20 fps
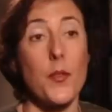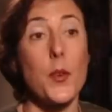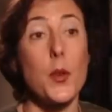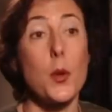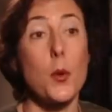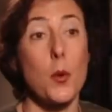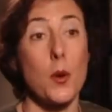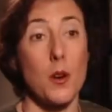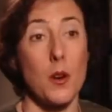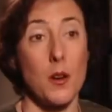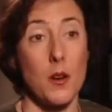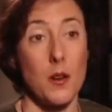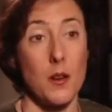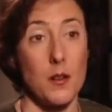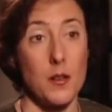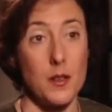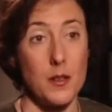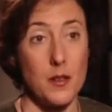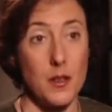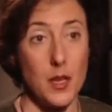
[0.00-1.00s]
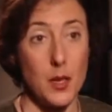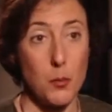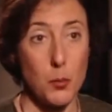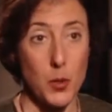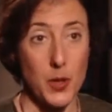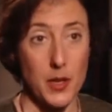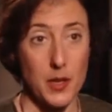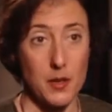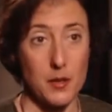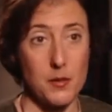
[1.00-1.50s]
to fewer
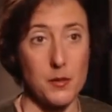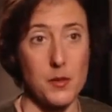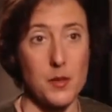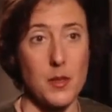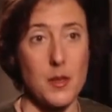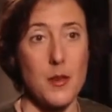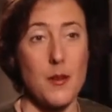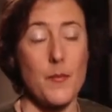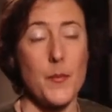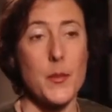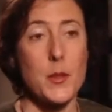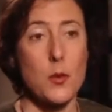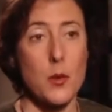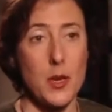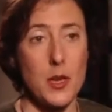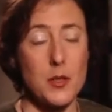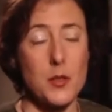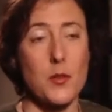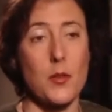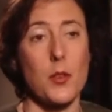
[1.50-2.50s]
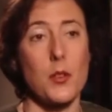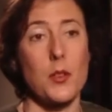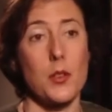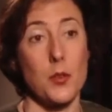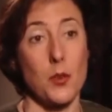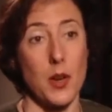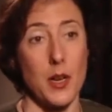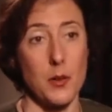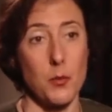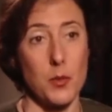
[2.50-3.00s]
embryos transferred
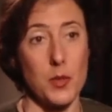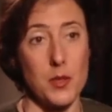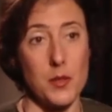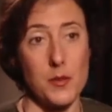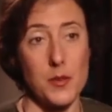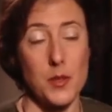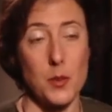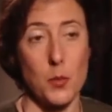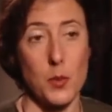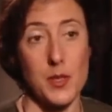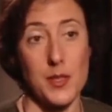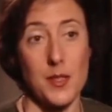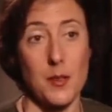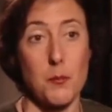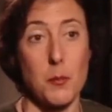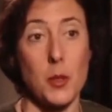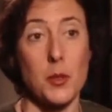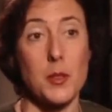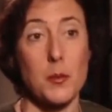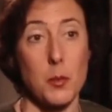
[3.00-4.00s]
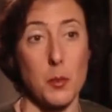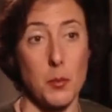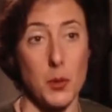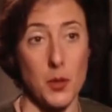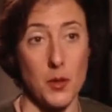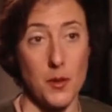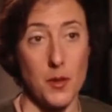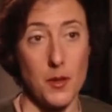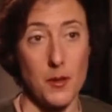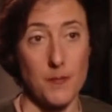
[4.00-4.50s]
to try to reduce the risk of multiple
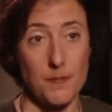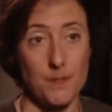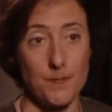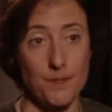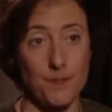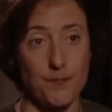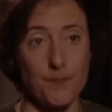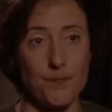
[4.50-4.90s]
birth.